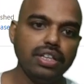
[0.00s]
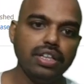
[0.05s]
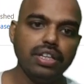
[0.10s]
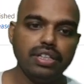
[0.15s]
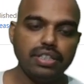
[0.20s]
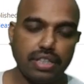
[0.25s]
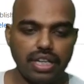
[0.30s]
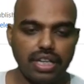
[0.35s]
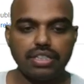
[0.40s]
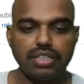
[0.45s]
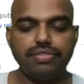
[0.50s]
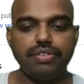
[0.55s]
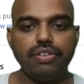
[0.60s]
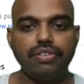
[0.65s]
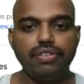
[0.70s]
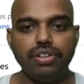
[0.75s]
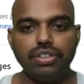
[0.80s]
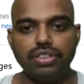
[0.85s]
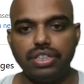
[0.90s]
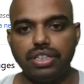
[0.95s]
Thanks for
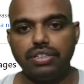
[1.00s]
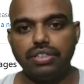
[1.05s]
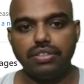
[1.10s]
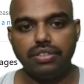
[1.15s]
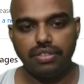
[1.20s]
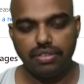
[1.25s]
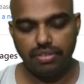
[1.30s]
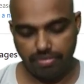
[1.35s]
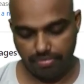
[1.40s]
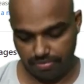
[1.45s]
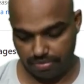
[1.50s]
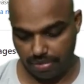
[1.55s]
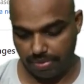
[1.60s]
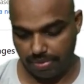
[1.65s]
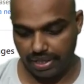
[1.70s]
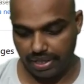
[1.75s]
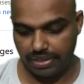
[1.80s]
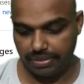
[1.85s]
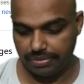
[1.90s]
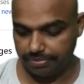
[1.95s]
watching. Bye
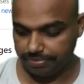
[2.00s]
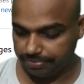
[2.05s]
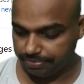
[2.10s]
bye.